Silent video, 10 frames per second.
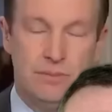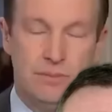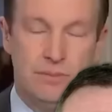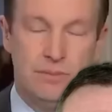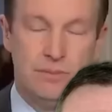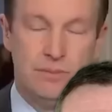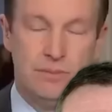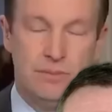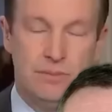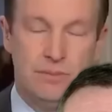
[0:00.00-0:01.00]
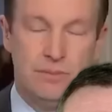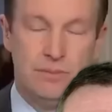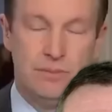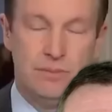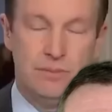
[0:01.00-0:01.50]

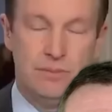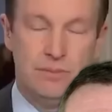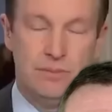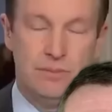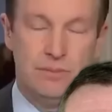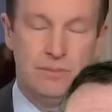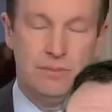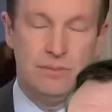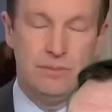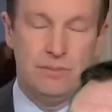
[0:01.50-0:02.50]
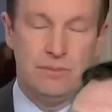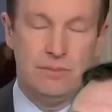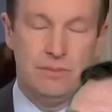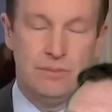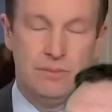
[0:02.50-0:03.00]

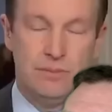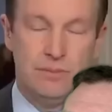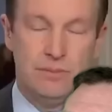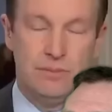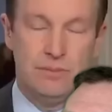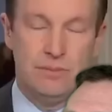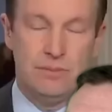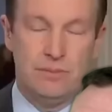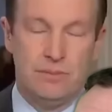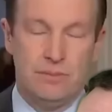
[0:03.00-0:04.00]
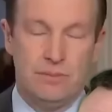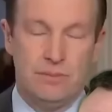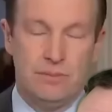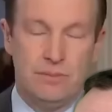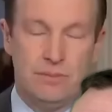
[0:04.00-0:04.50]

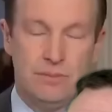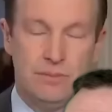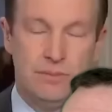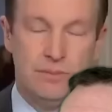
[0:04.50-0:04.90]
[no speech]